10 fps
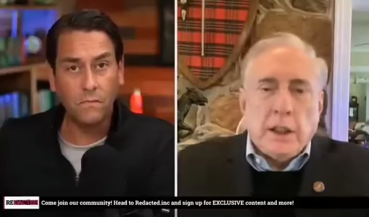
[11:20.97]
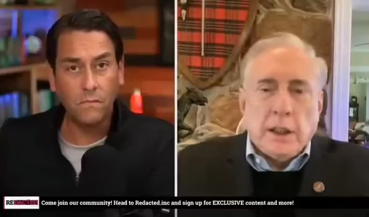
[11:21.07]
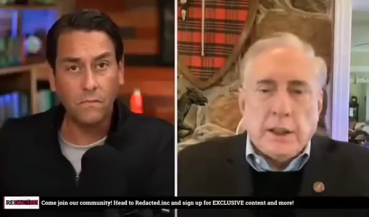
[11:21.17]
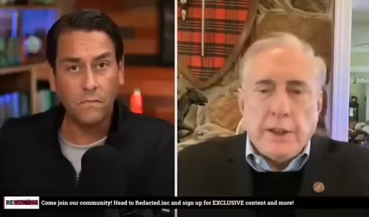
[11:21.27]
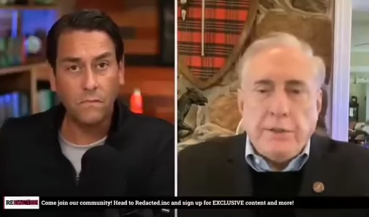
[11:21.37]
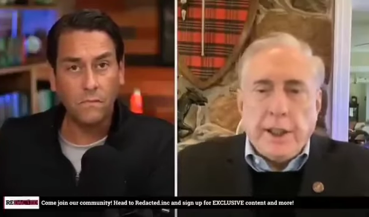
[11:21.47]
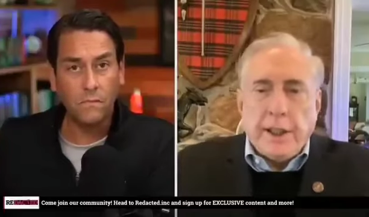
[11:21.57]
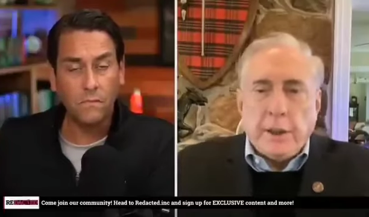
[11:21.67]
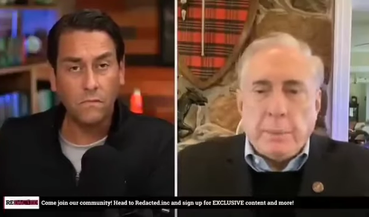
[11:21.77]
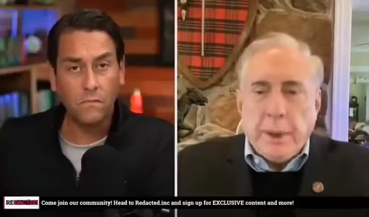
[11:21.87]
Speaker 1: Uh, they've
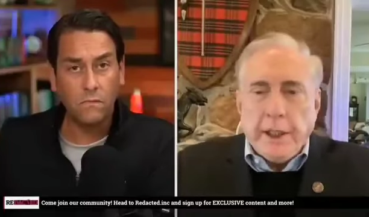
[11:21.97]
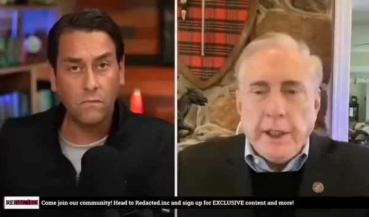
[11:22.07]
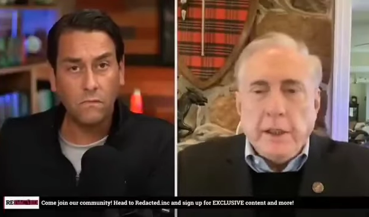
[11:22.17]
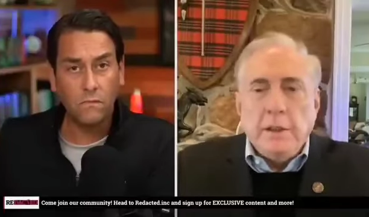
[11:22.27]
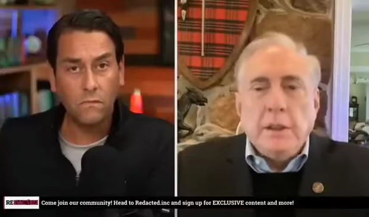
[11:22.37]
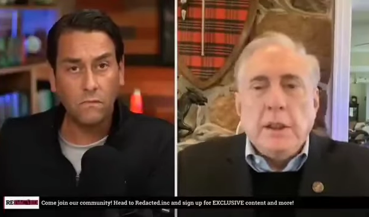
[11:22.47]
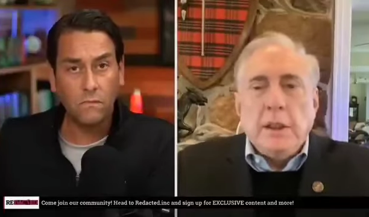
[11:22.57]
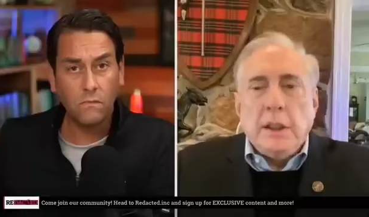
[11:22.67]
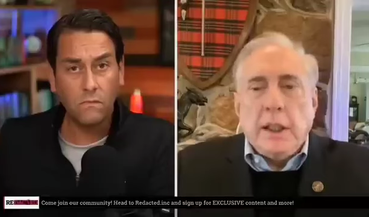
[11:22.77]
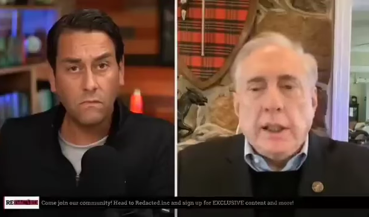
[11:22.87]
taken a beating,
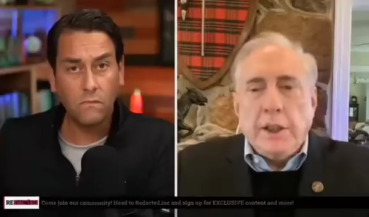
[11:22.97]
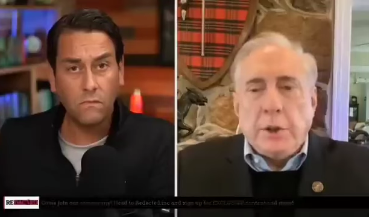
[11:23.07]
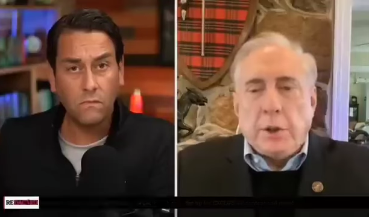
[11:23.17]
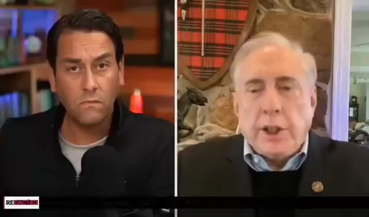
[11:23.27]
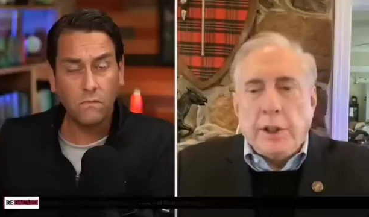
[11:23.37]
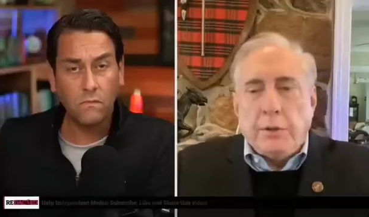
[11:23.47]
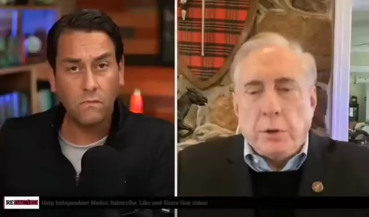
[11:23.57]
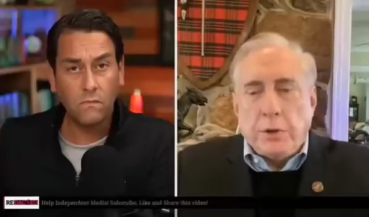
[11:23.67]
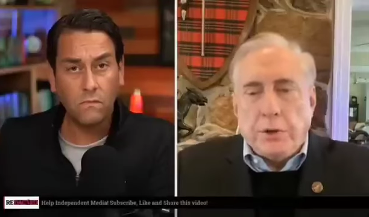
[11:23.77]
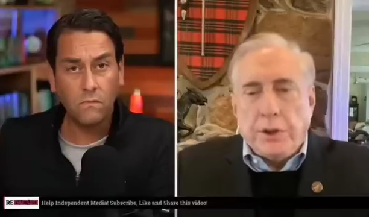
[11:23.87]
and the Ukrainian
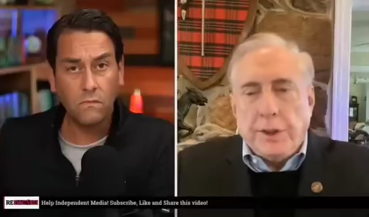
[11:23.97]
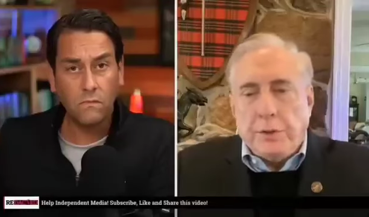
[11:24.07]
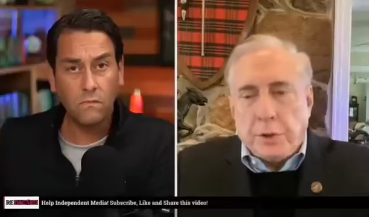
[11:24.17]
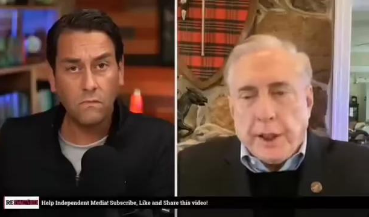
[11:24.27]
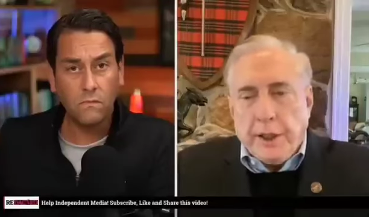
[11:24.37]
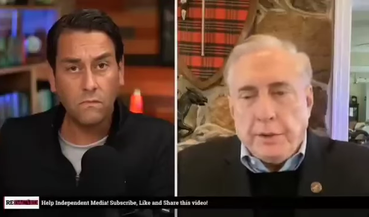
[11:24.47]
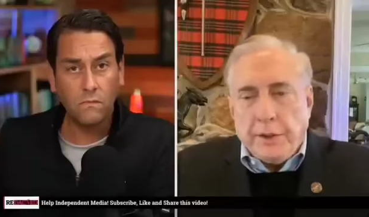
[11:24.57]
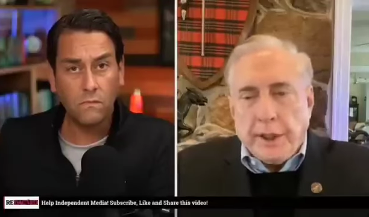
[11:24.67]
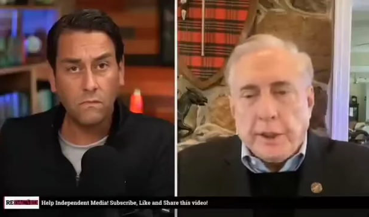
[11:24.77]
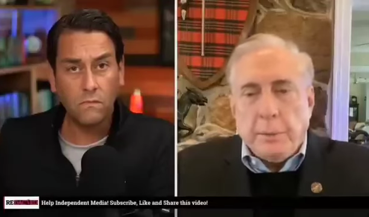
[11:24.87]
forces they've
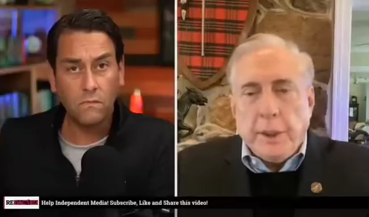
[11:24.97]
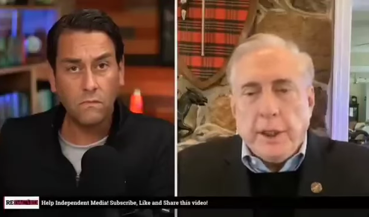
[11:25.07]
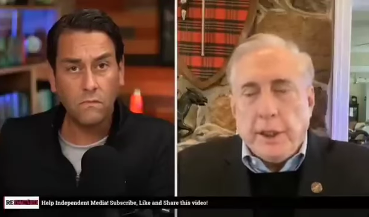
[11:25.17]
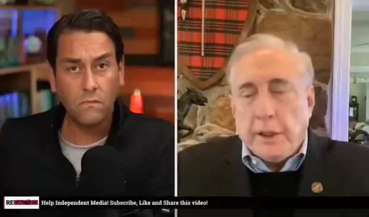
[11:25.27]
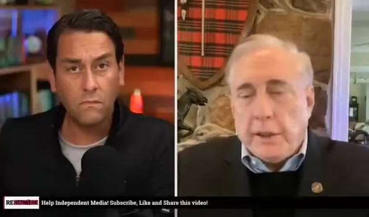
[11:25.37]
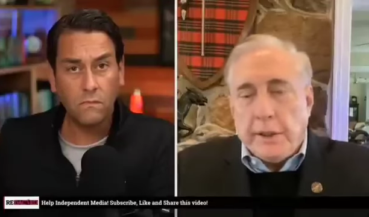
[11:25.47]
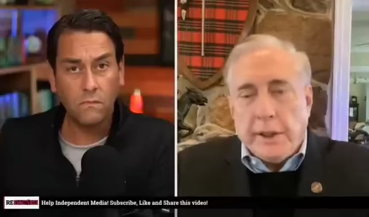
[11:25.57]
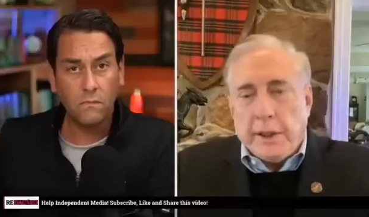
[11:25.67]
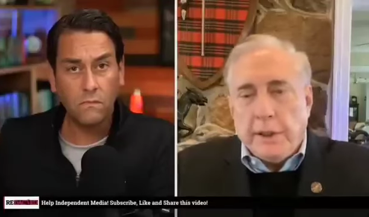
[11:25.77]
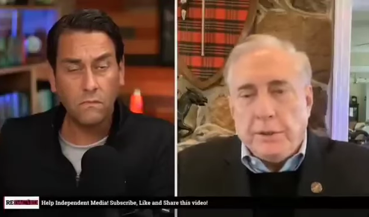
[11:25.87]
trained have taken a beating, and I
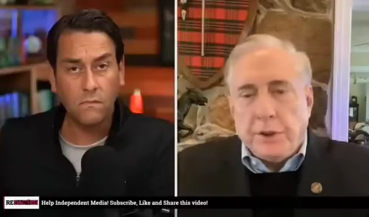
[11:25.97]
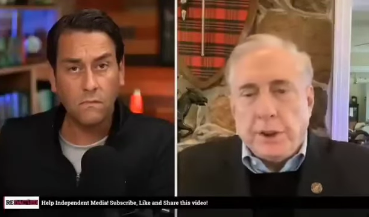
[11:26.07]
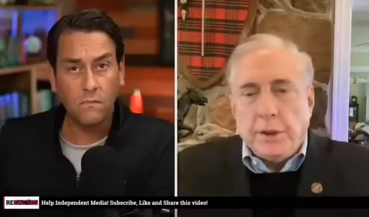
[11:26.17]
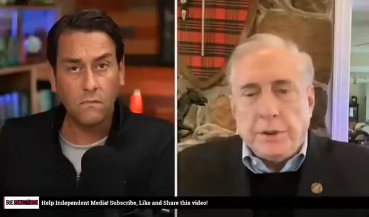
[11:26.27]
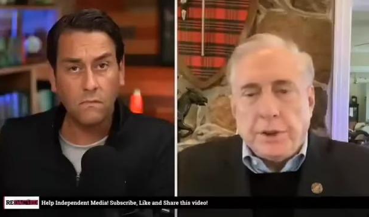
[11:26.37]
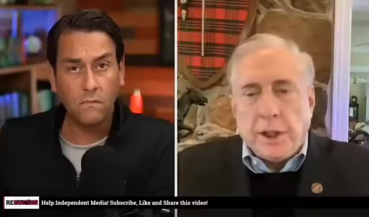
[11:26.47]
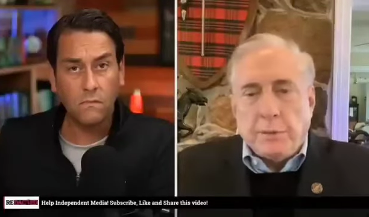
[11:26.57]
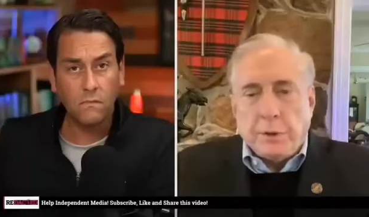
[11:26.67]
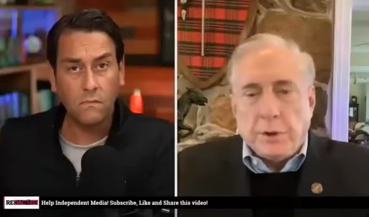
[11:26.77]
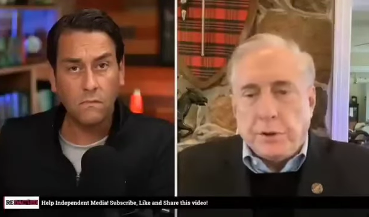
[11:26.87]
think they've said it's
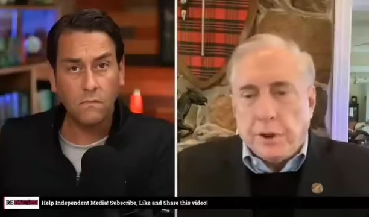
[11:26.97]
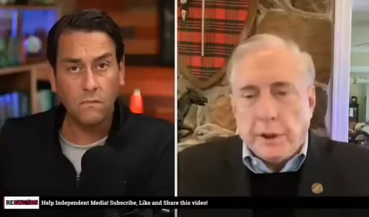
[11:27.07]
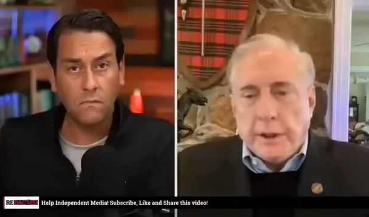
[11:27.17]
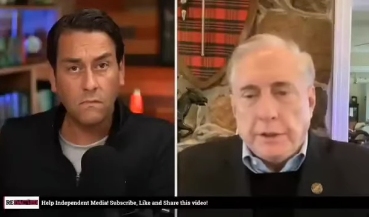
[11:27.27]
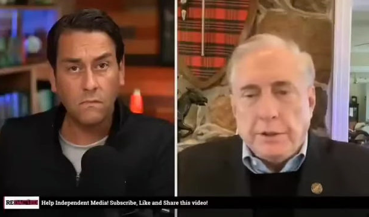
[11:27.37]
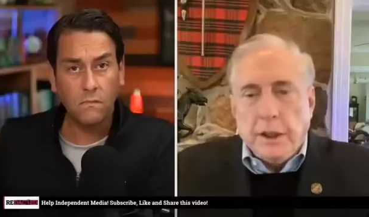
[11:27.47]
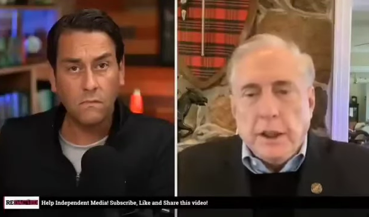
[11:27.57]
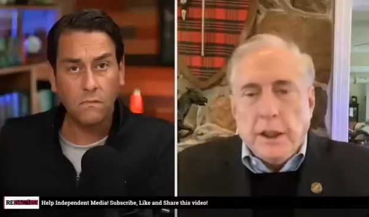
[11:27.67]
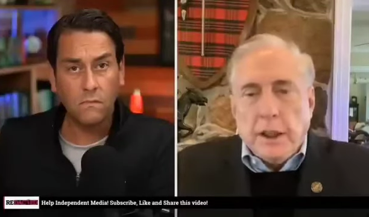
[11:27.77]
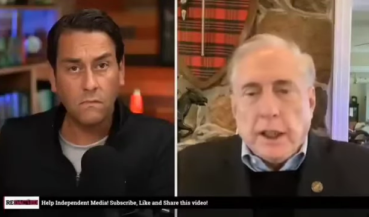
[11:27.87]
time for us to leave.